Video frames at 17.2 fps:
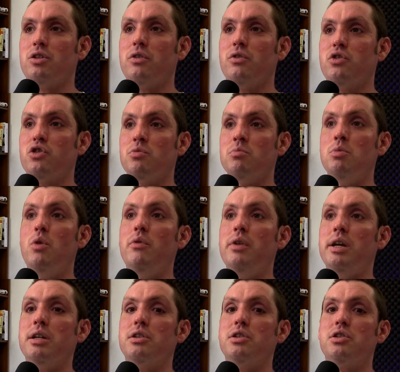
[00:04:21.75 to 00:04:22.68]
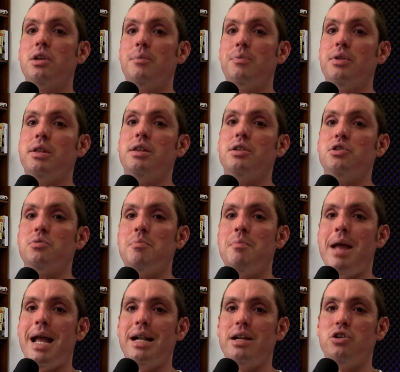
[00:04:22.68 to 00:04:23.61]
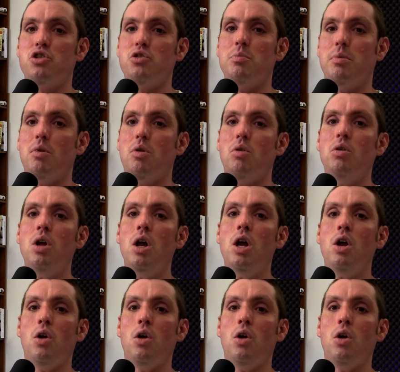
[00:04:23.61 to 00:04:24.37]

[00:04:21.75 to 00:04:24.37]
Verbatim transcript: surface or moving it to something that's manageable